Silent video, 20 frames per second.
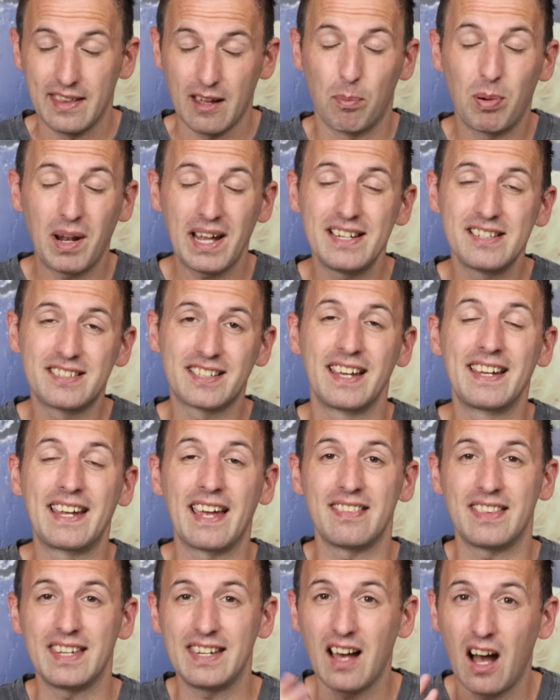Now players can
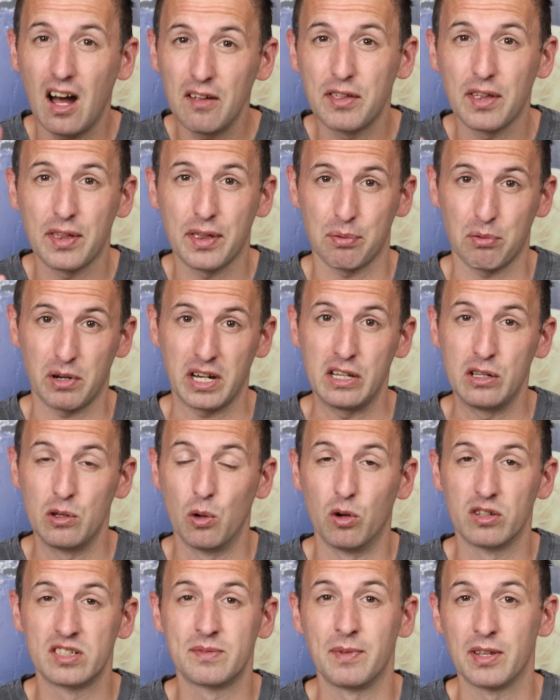get the other three
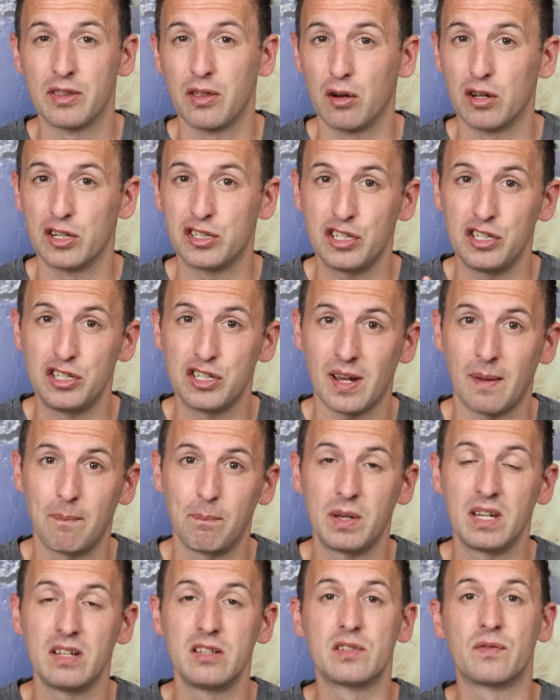Norse mythology
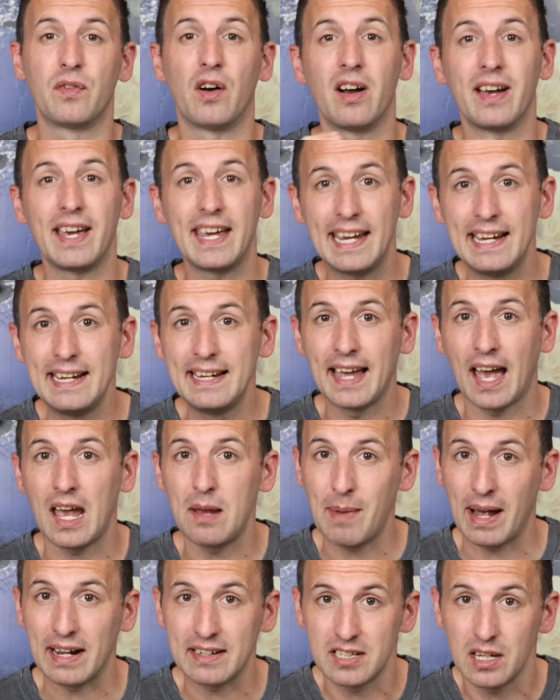champions via
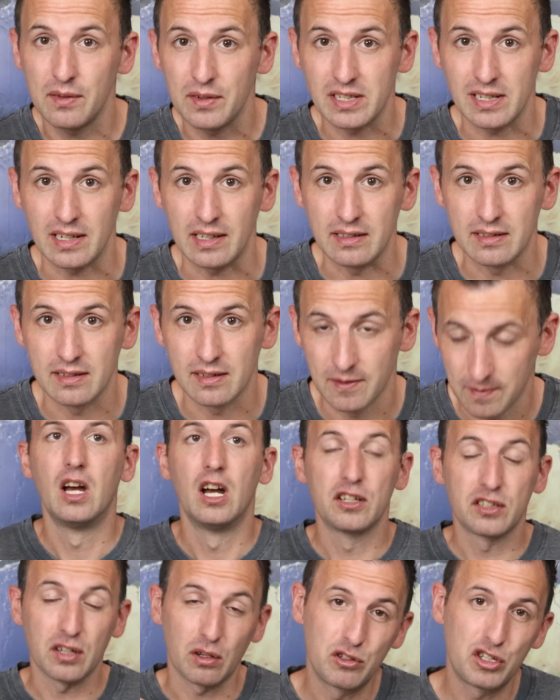in-game activities.
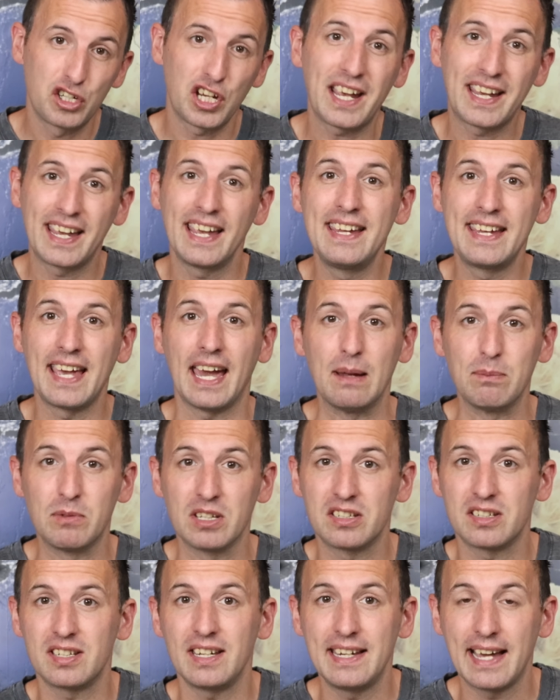So check in-game
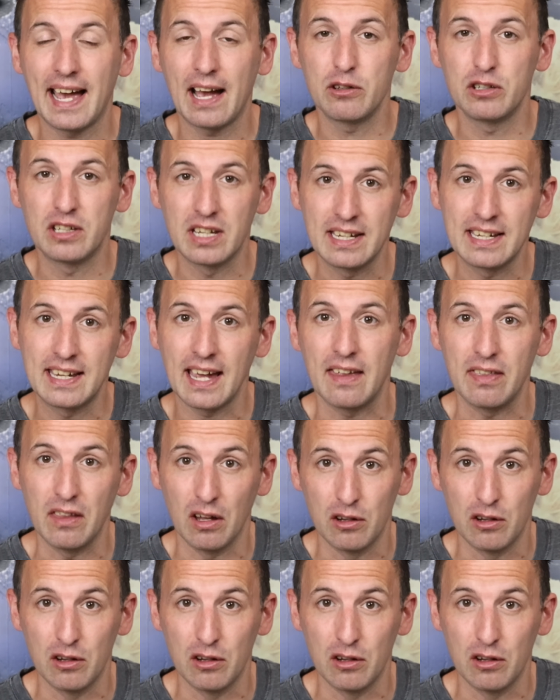to see how you can get